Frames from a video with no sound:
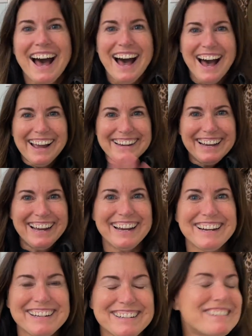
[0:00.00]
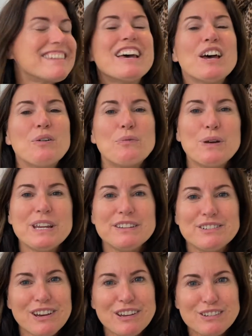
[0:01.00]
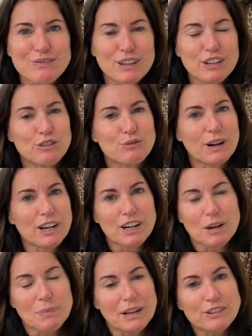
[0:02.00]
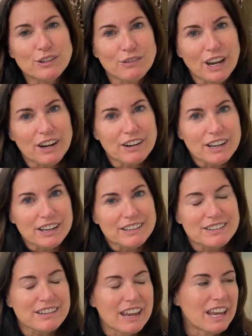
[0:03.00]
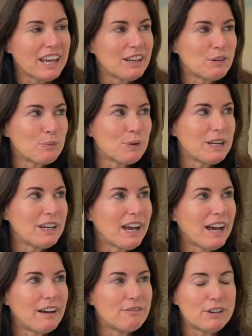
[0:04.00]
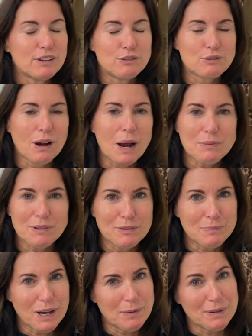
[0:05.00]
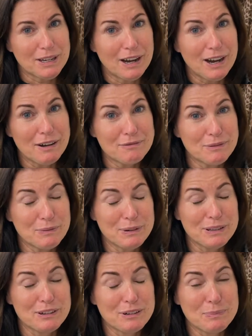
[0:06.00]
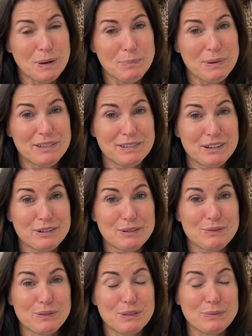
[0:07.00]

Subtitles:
Hi guys. We just finished running a bunch of errands and we have dropped the puppy off with her puppy sitters for the